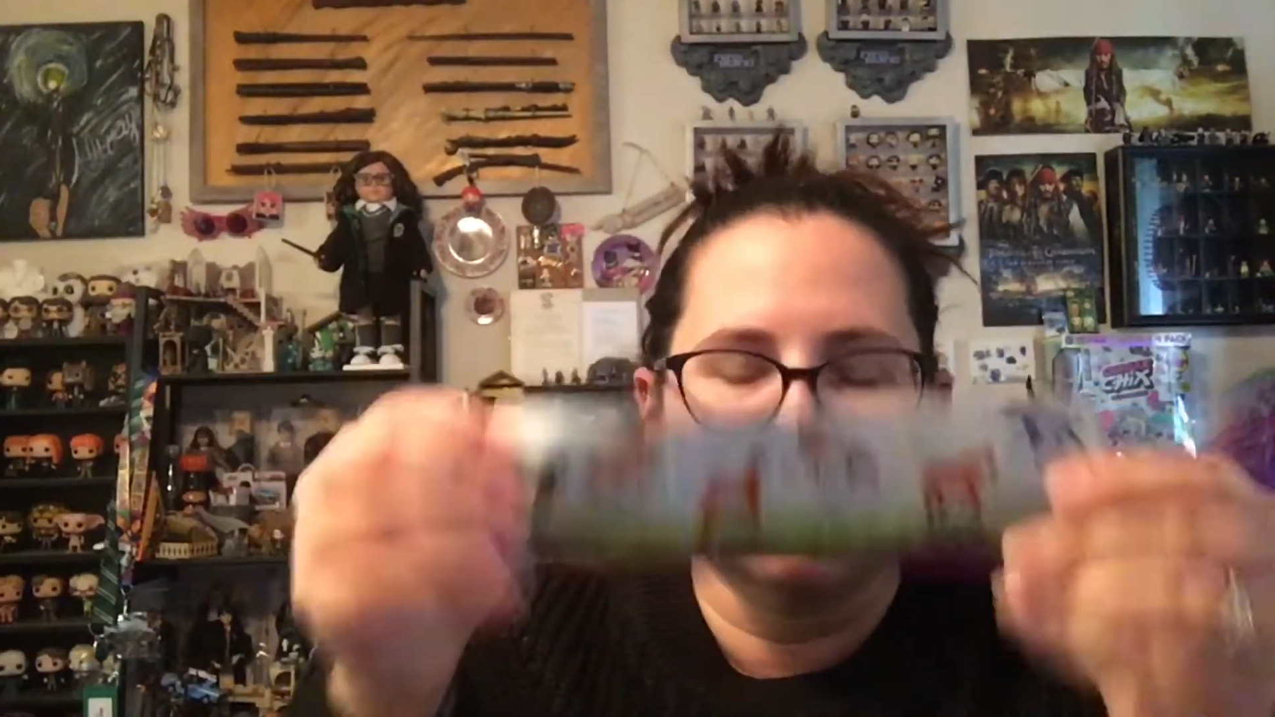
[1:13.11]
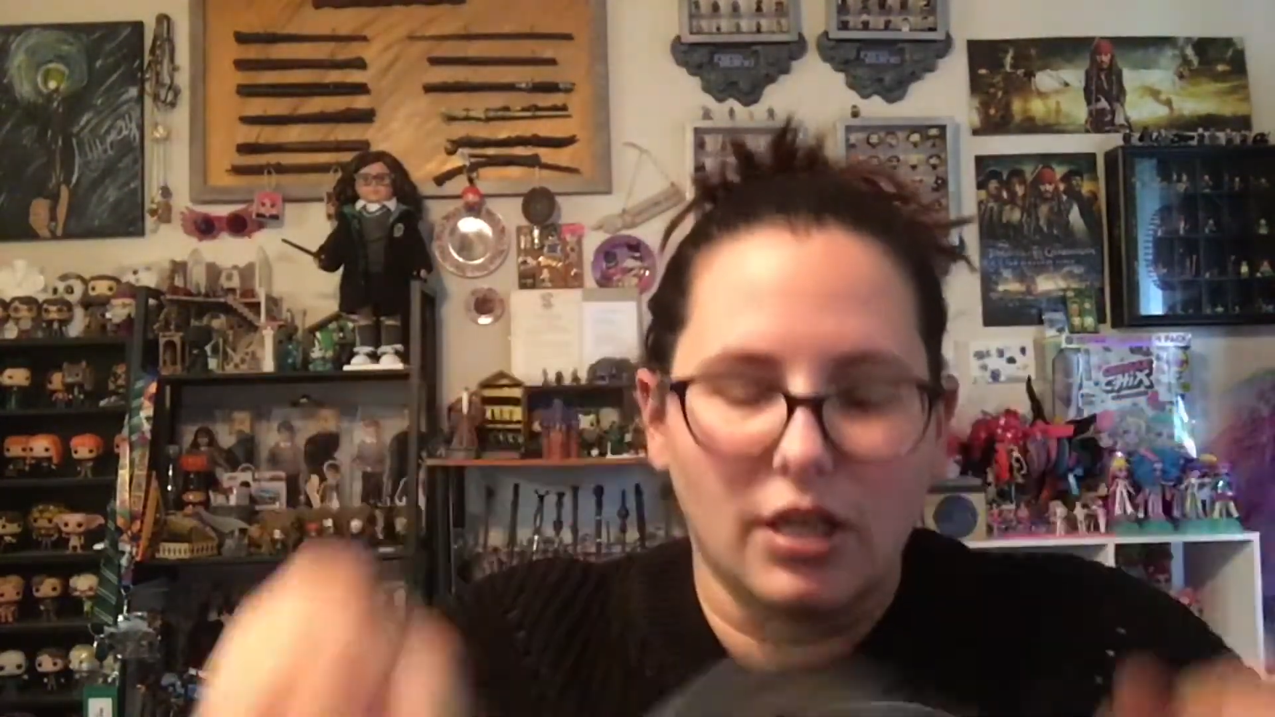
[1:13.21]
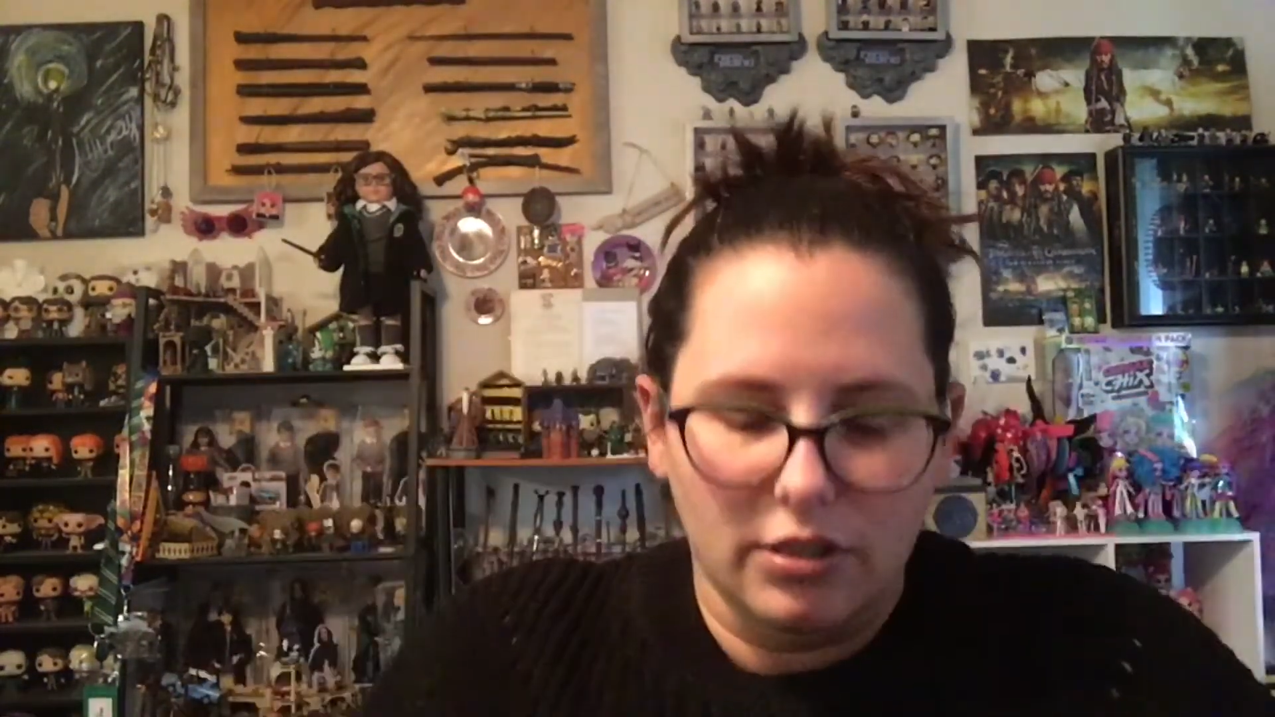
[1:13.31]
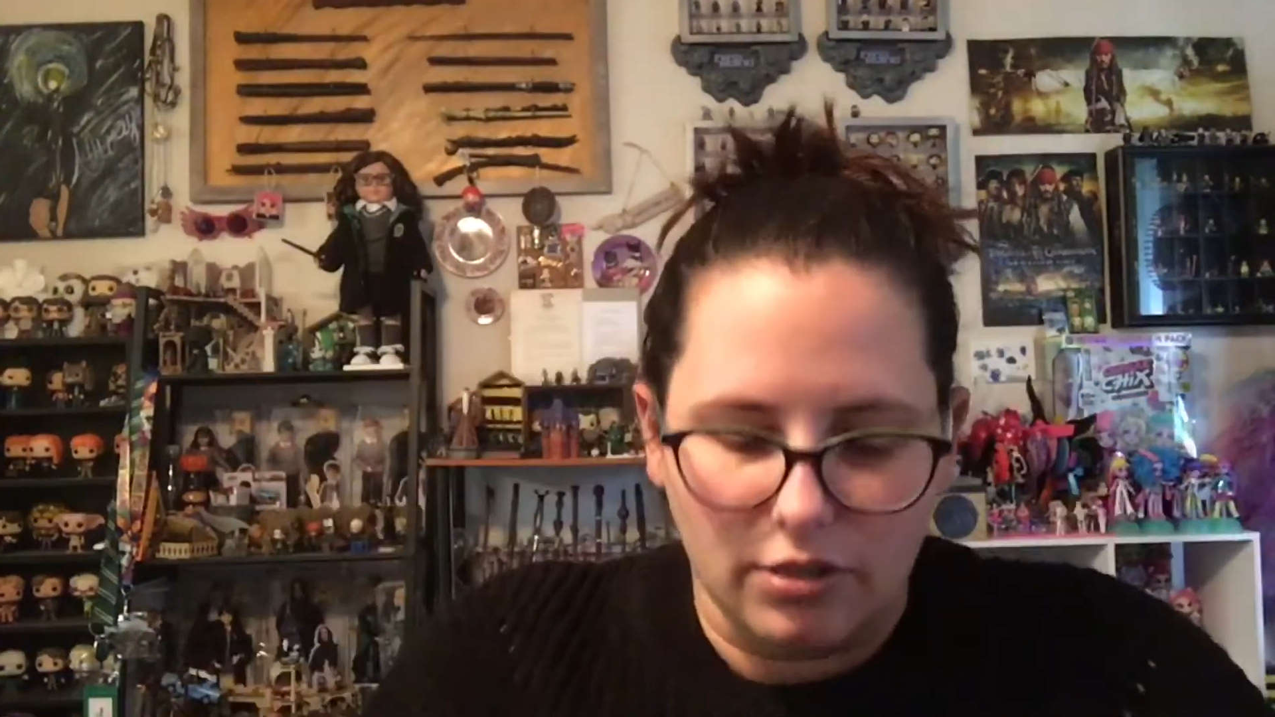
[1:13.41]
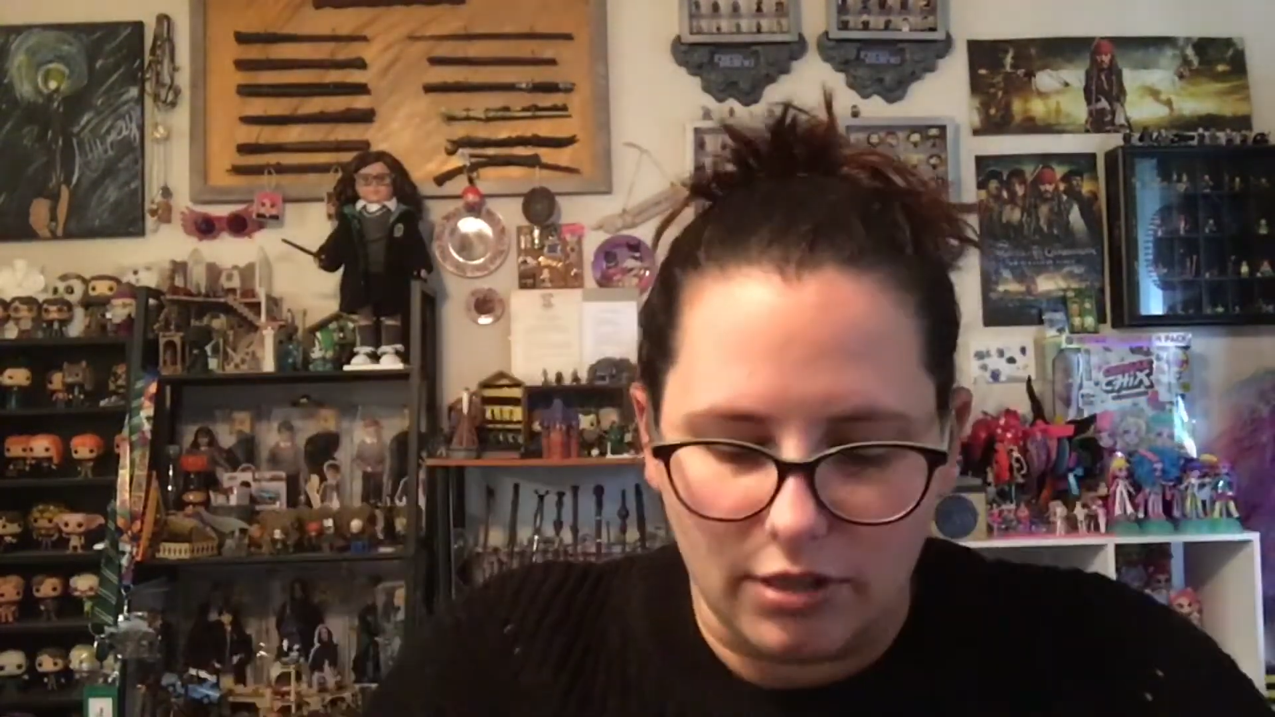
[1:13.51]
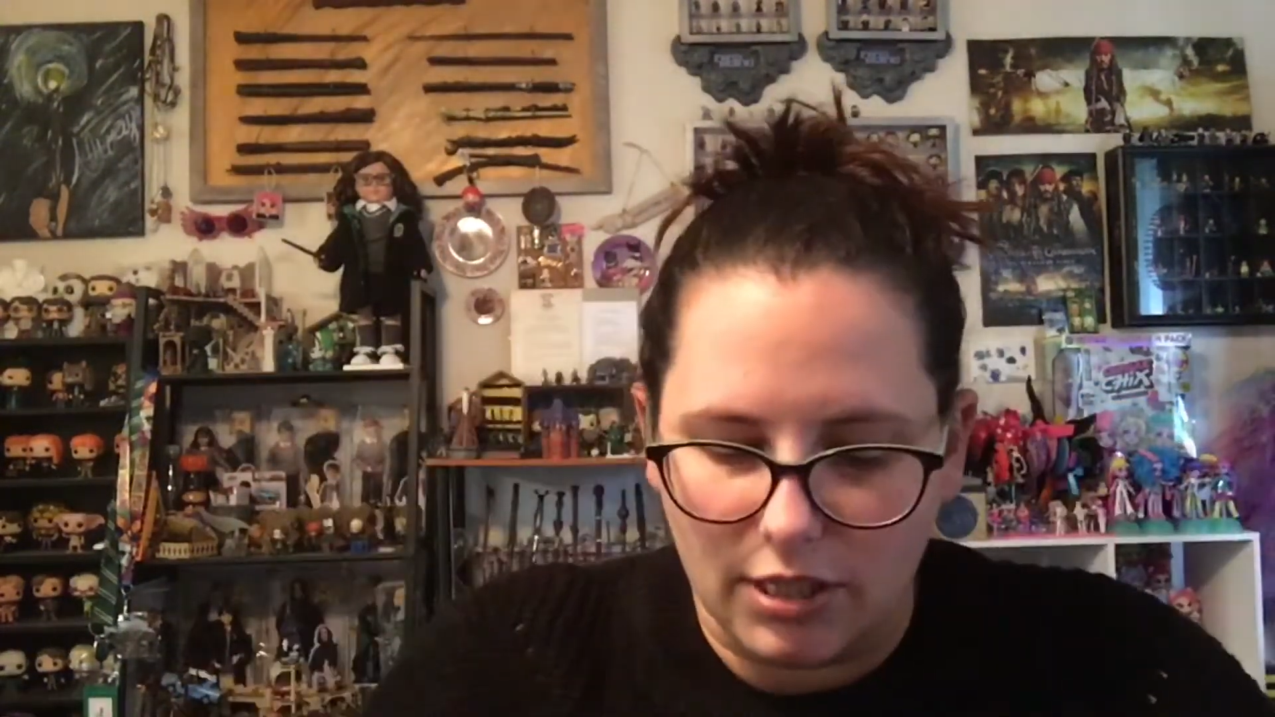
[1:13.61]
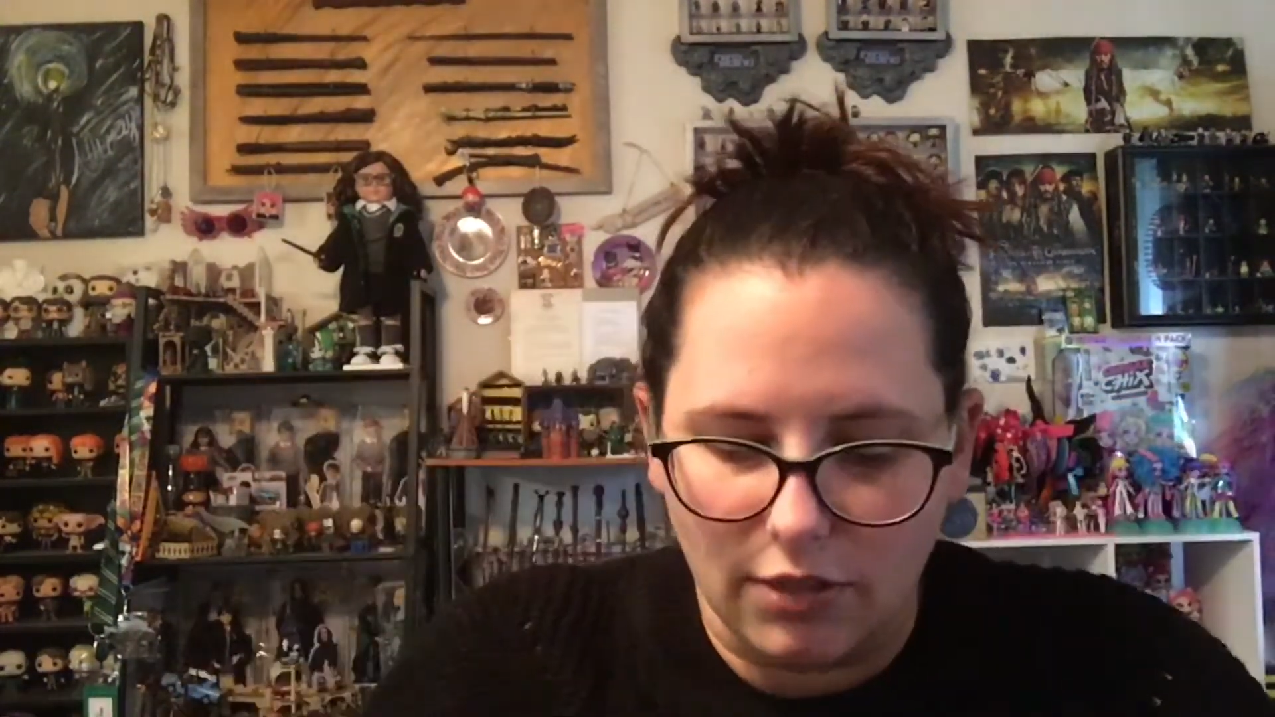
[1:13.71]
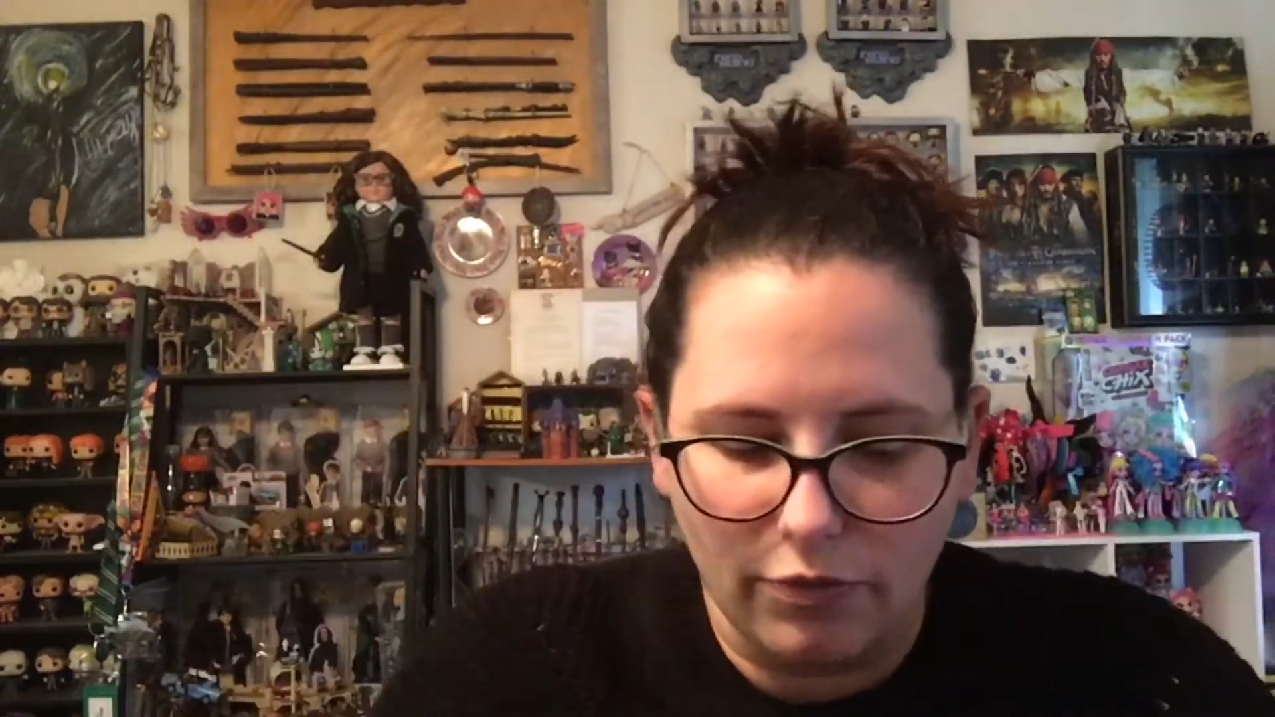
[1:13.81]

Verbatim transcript: So let's see if